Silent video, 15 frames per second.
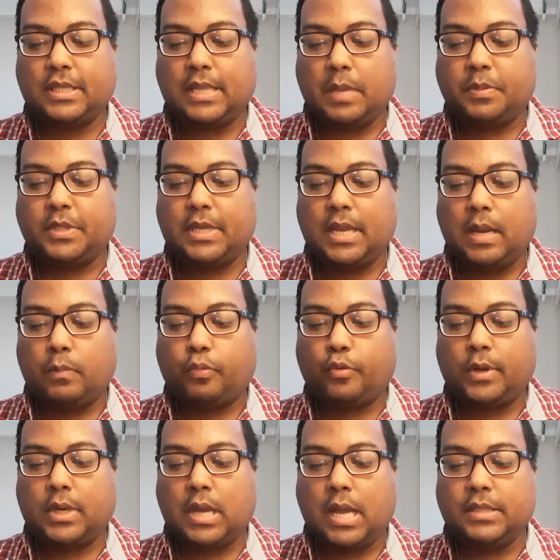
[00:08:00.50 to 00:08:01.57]
telepathy, and
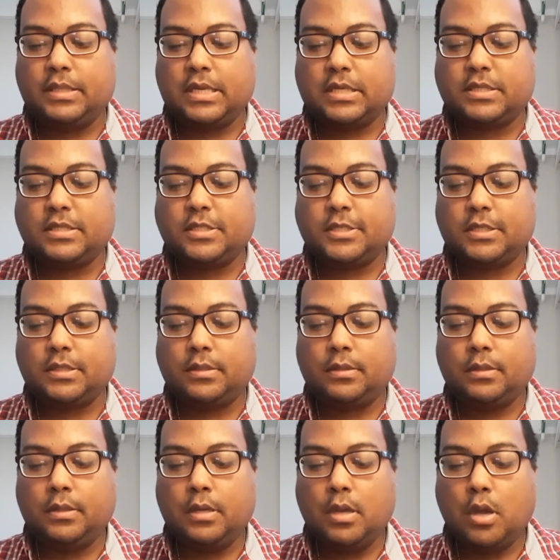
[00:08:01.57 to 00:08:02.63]
precognition
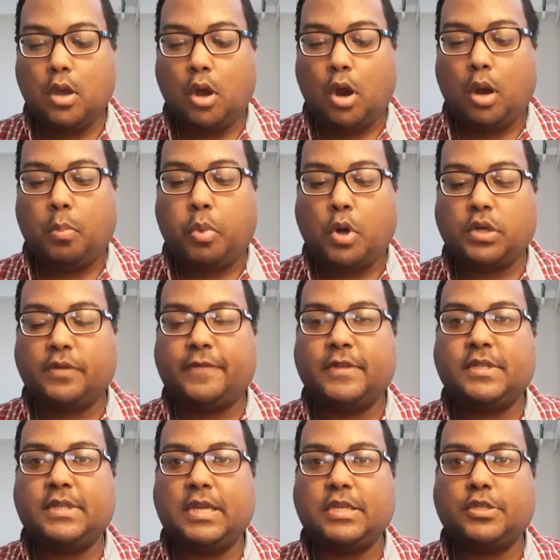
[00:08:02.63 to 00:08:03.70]
are a part of
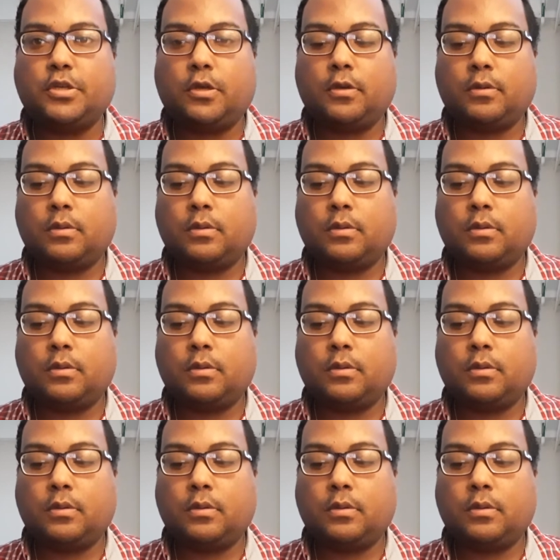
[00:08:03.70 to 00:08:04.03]
his nature.